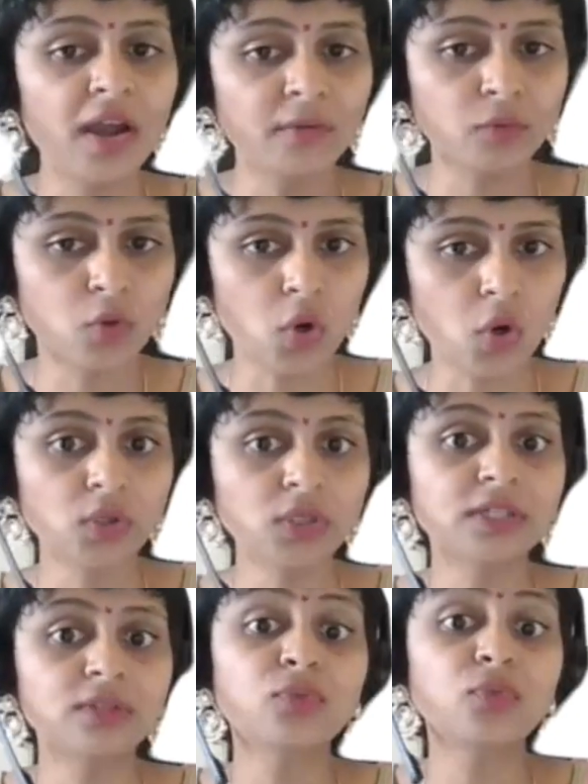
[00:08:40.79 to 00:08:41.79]
have
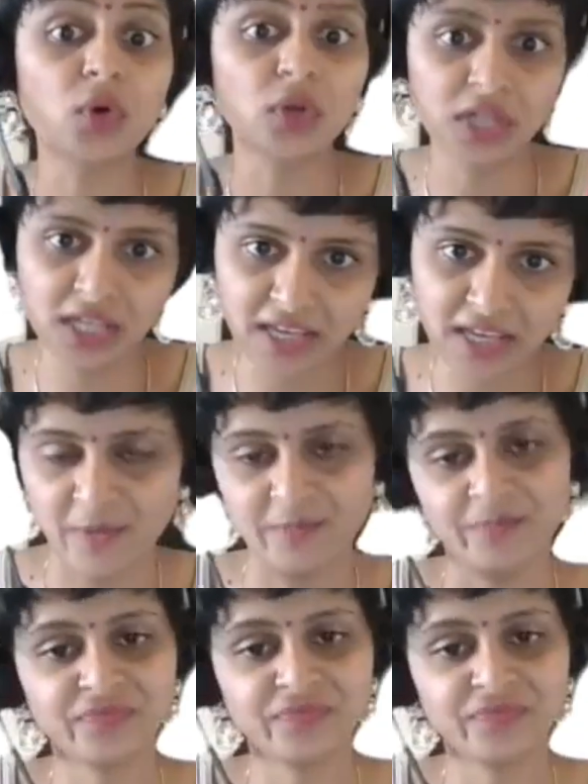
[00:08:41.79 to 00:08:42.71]
grown till 40K.